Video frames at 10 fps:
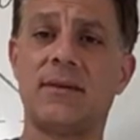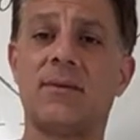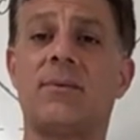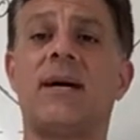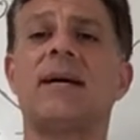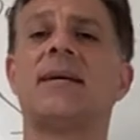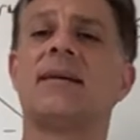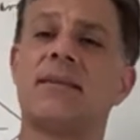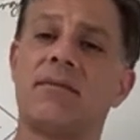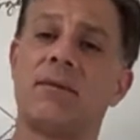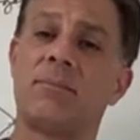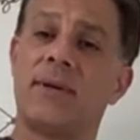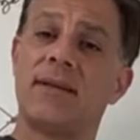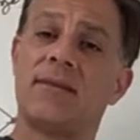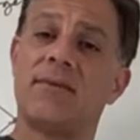Why? Because if the
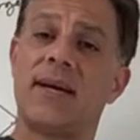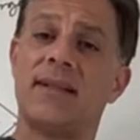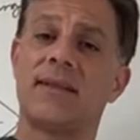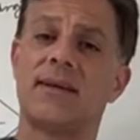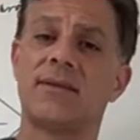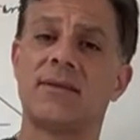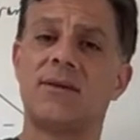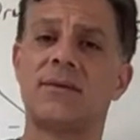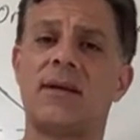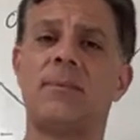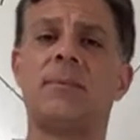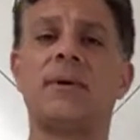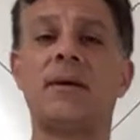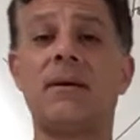price of hot dogs goes up,